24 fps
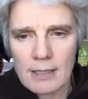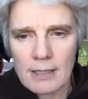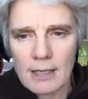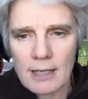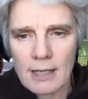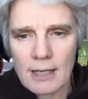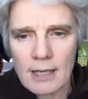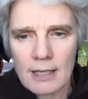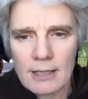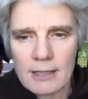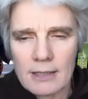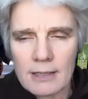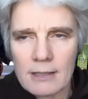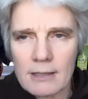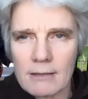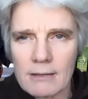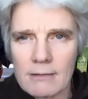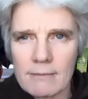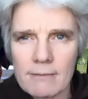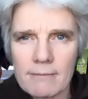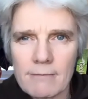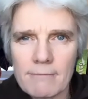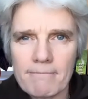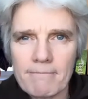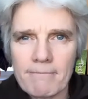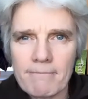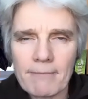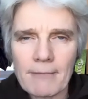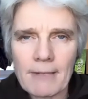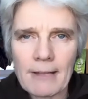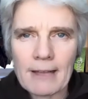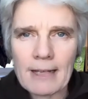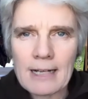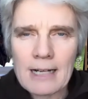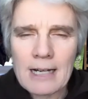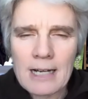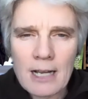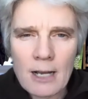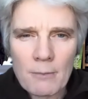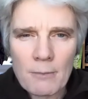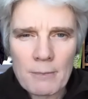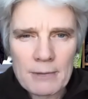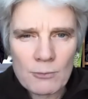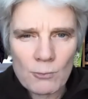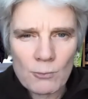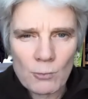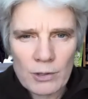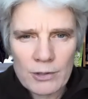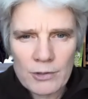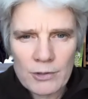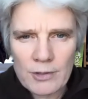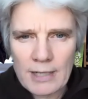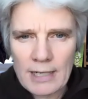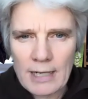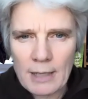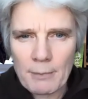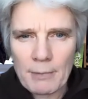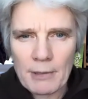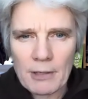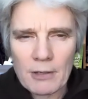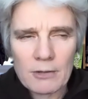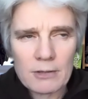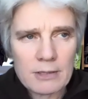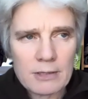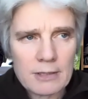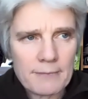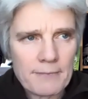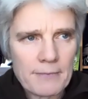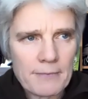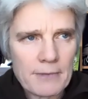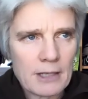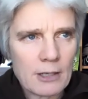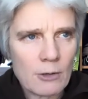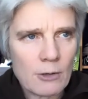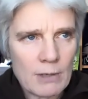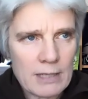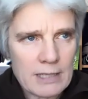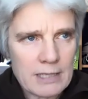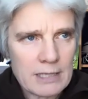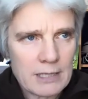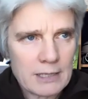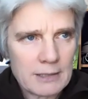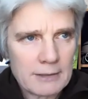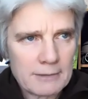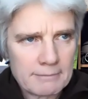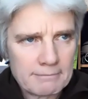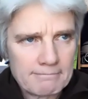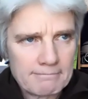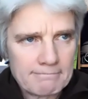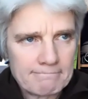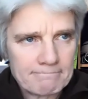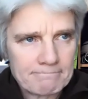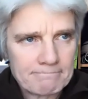And lately, I've been wondering about the question: